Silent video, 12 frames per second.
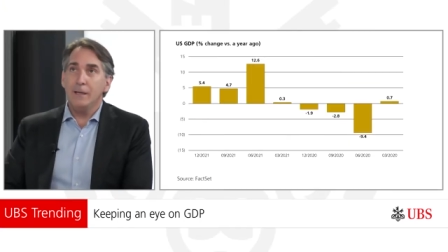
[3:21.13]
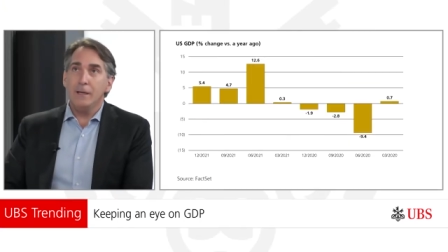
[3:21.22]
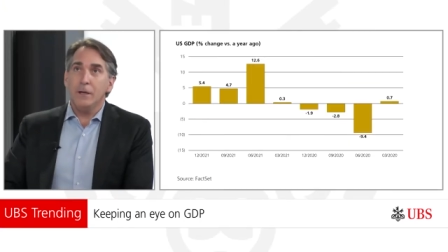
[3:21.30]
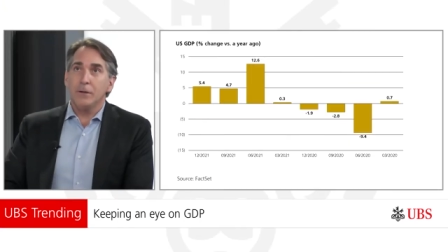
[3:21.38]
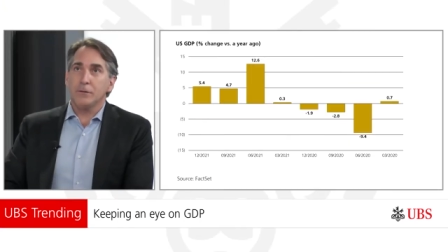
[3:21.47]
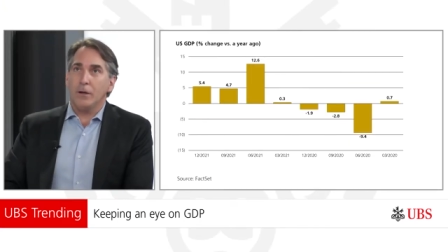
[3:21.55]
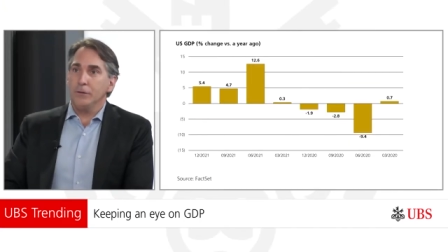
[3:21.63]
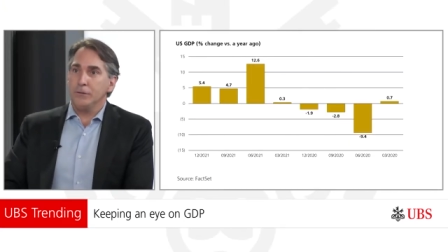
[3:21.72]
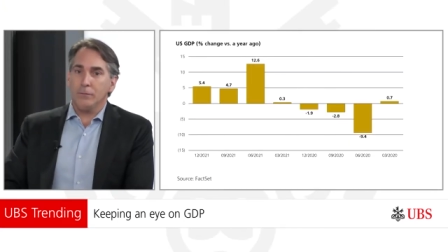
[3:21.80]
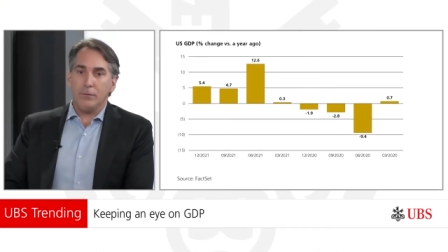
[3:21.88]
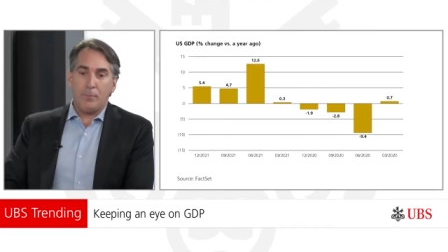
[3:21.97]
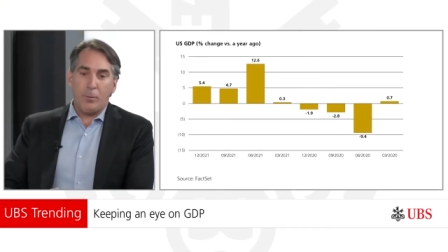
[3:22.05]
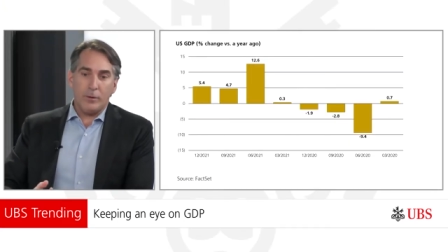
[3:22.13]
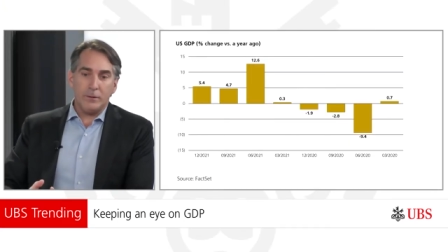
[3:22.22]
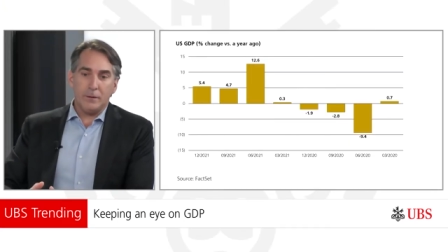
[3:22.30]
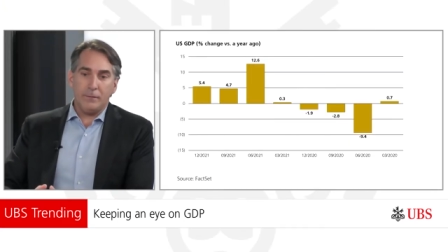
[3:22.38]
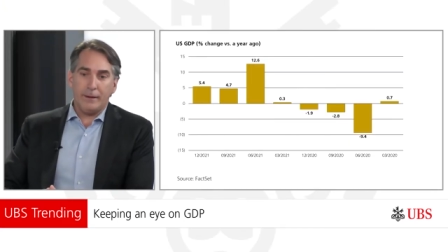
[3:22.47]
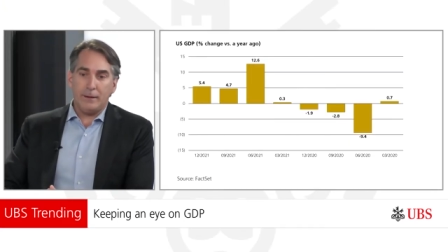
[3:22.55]
There's also reports
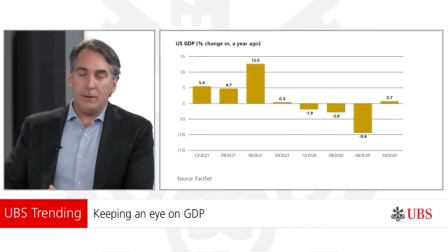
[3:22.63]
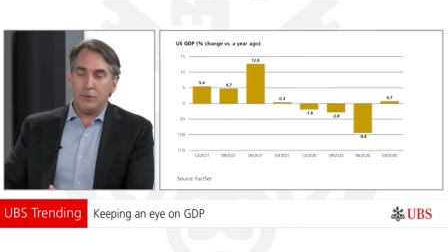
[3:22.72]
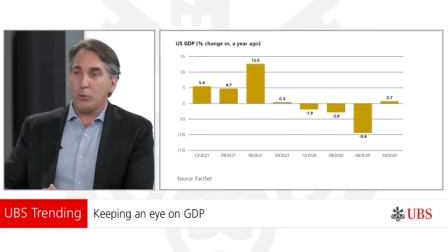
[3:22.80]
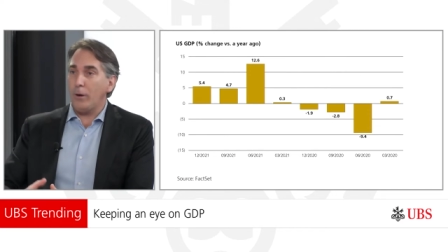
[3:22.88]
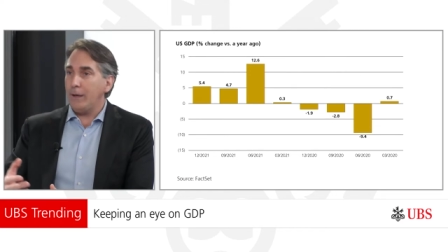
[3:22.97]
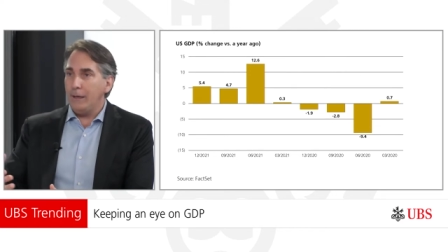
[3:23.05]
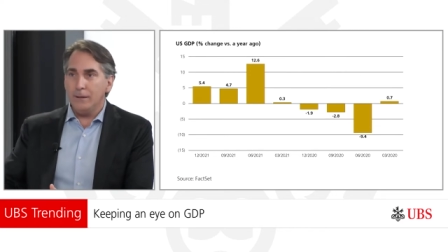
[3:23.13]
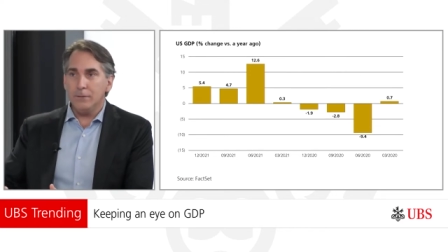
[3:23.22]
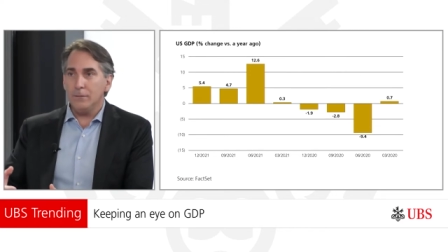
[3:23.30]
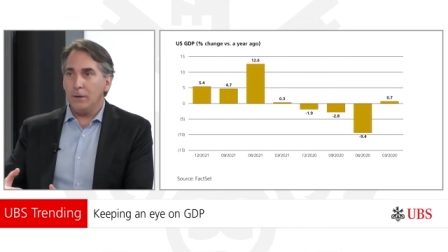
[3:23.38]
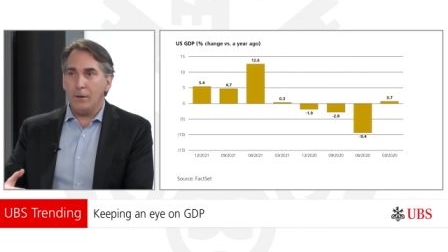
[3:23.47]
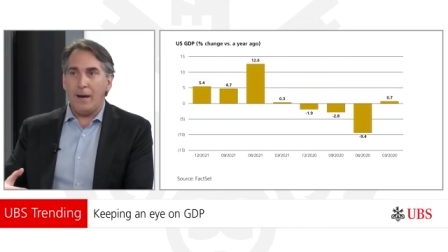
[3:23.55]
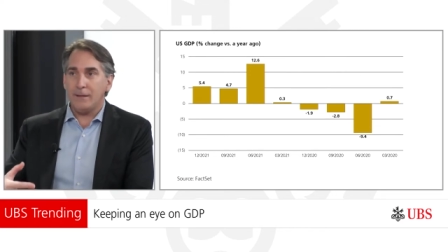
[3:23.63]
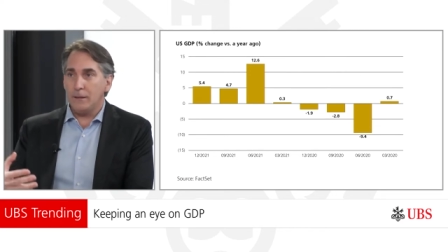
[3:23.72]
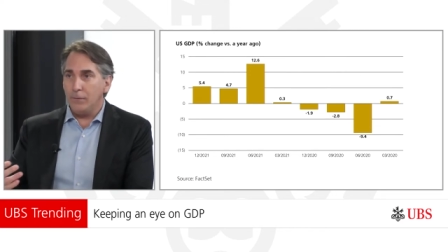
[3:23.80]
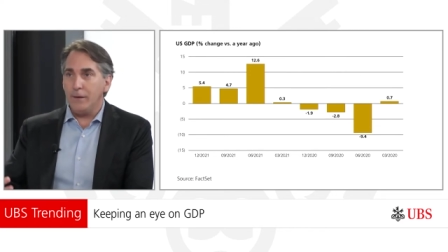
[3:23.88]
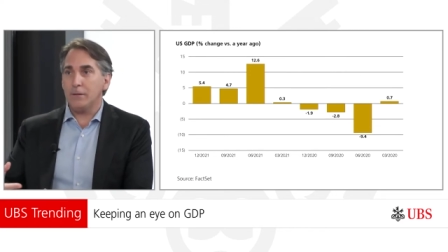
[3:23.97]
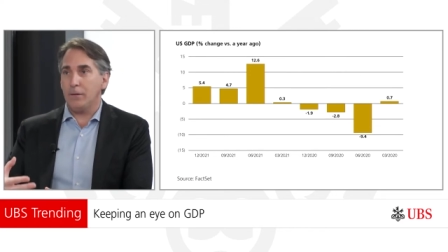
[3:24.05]
of like, you know, trucking, you know,
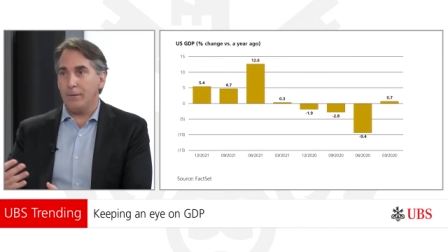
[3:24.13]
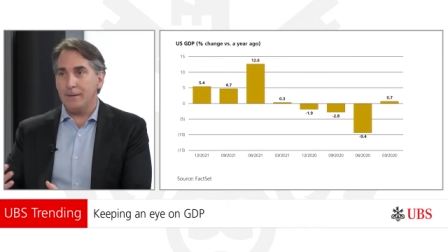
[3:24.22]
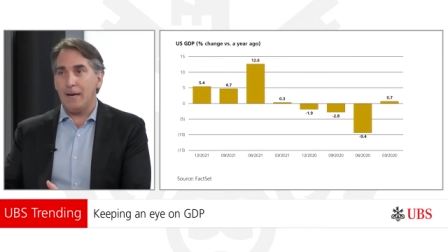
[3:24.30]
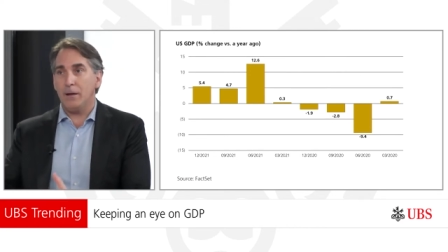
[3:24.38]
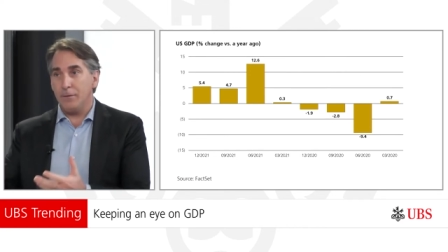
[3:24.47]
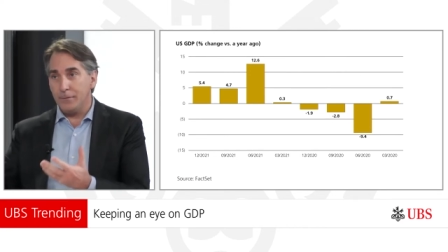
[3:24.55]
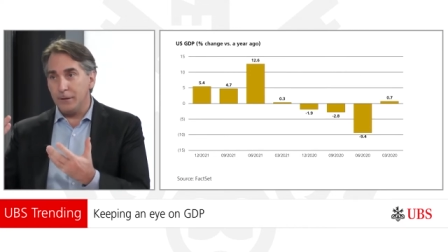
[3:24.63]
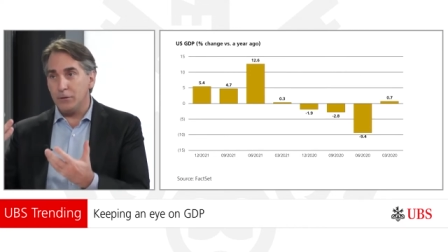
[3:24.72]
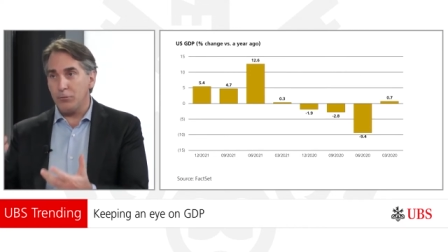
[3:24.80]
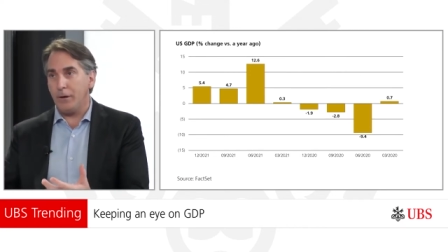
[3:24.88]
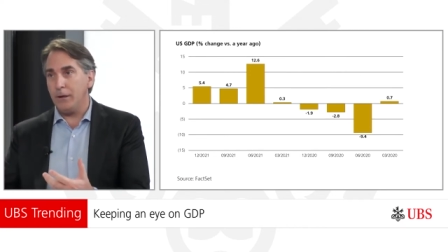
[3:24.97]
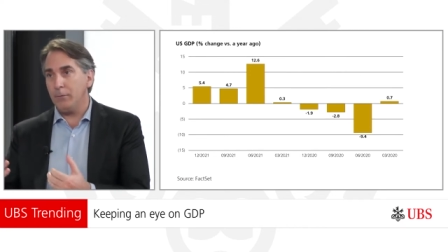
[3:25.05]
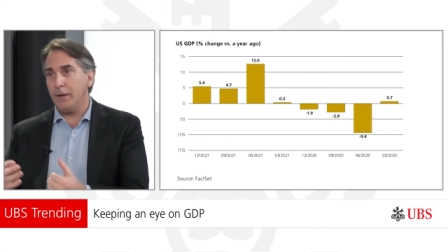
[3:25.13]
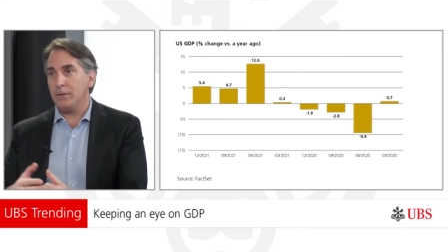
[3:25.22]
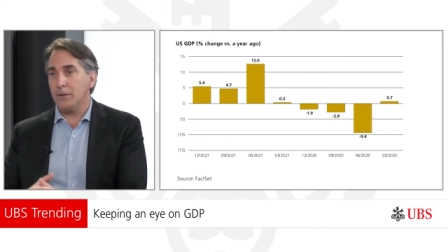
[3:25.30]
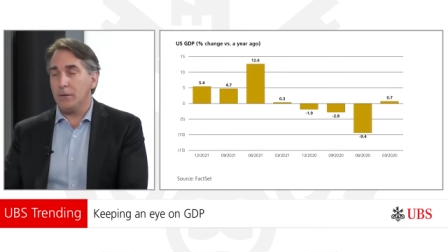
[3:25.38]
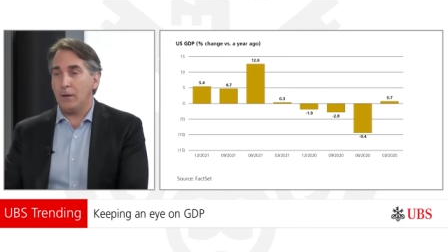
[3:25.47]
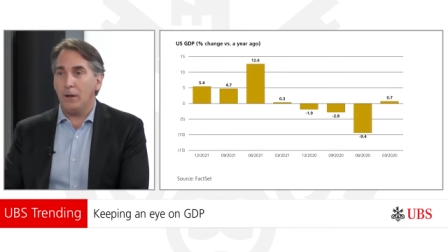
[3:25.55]
activity slowing down. You've seen trucking rates
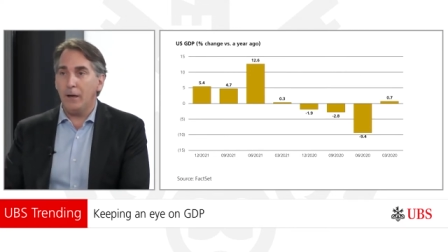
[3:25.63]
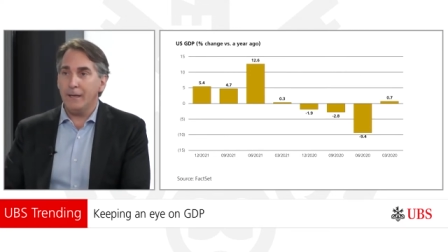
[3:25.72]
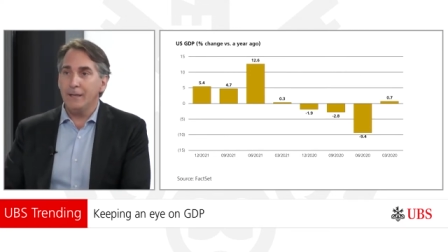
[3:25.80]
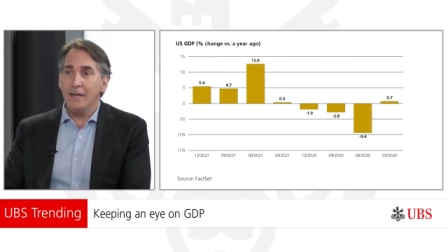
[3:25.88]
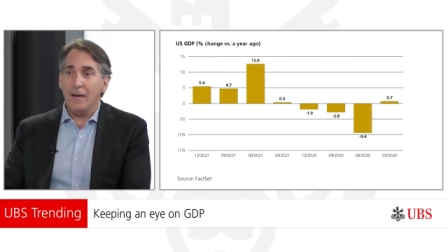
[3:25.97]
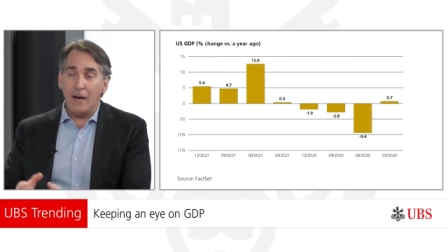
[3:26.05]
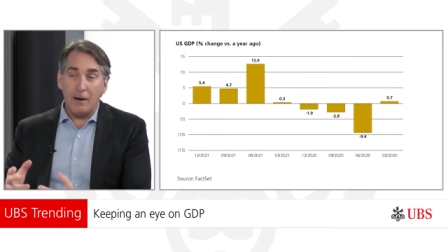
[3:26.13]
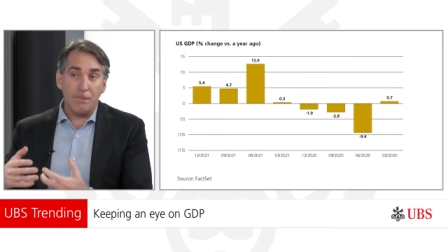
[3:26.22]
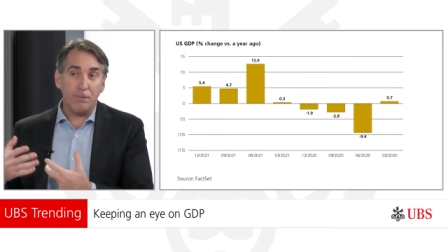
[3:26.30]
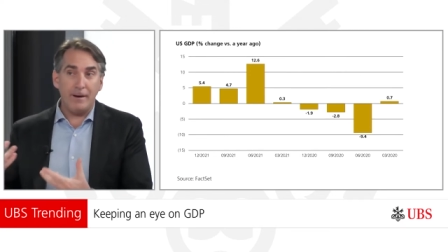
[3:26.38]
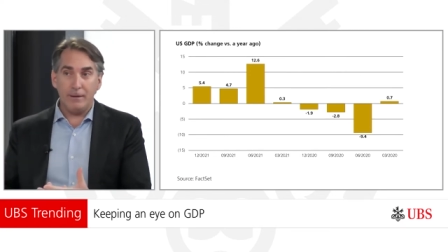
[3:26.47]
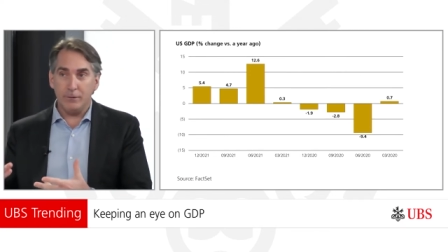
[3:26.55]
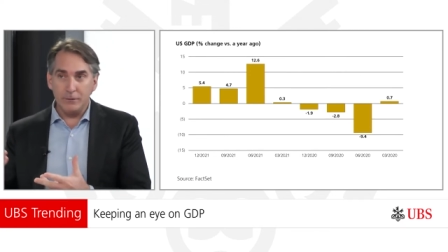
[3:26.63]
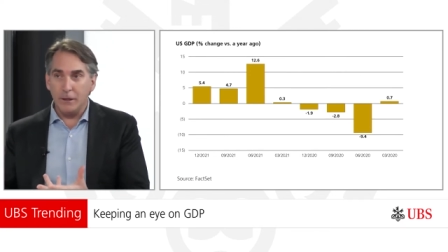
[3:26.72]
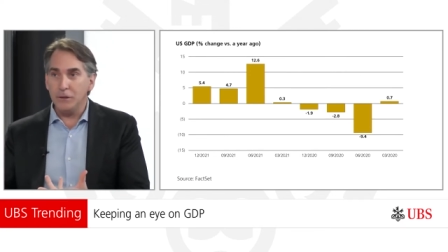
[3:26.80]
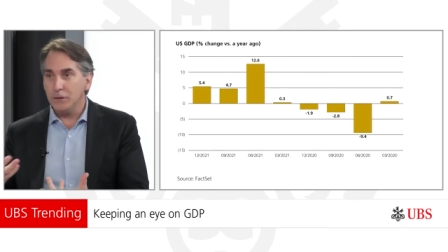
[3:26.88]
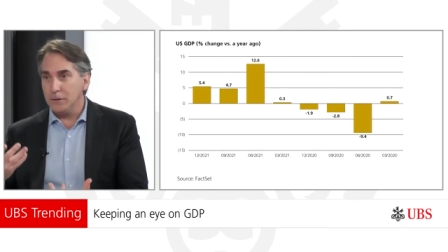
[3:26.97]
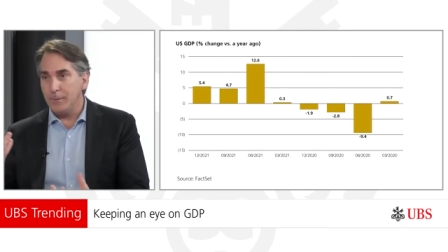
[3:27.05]
decline. A freight
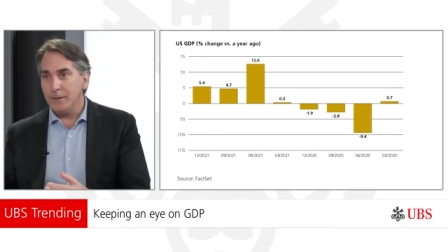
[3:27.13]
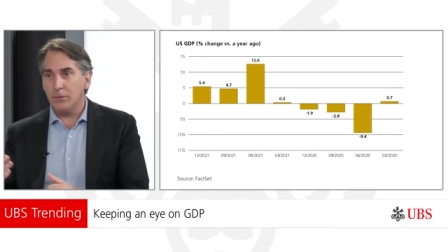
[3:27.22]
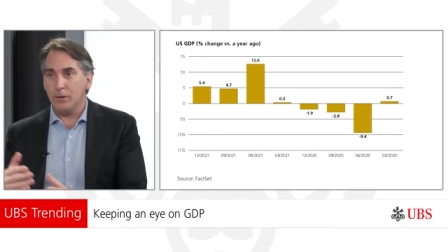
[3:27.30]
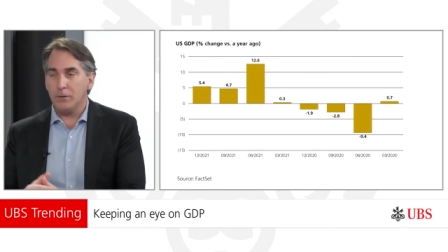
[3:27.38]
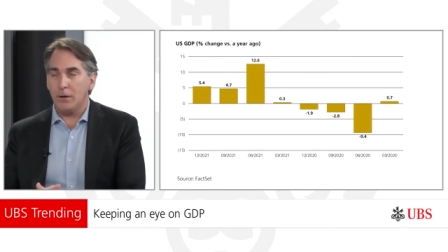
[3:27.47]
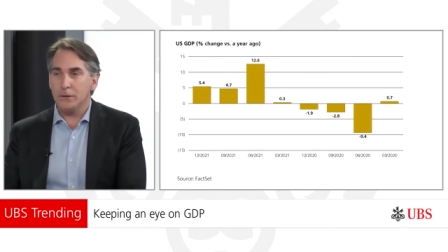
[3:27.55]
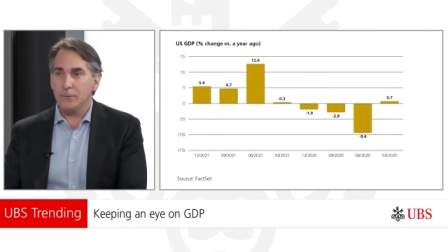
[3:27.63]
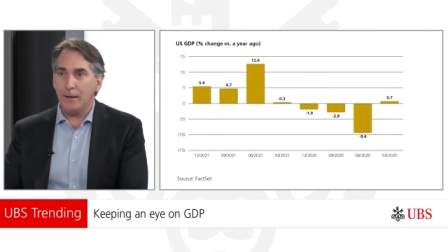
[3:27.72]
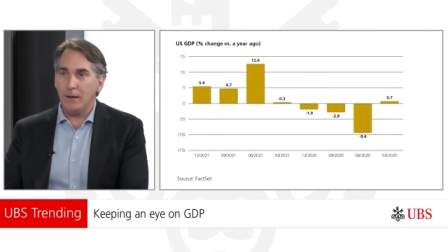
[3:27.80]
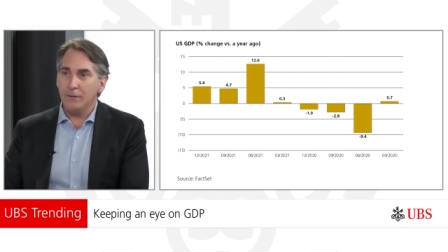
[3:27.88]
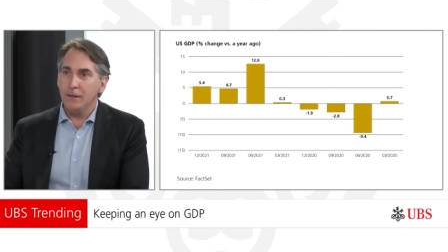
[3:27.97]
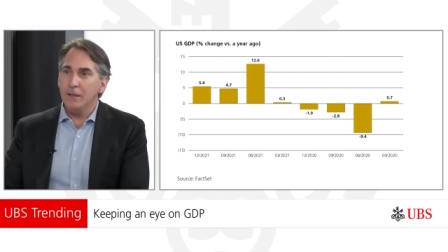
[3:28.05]
recession is being sort of tossed around.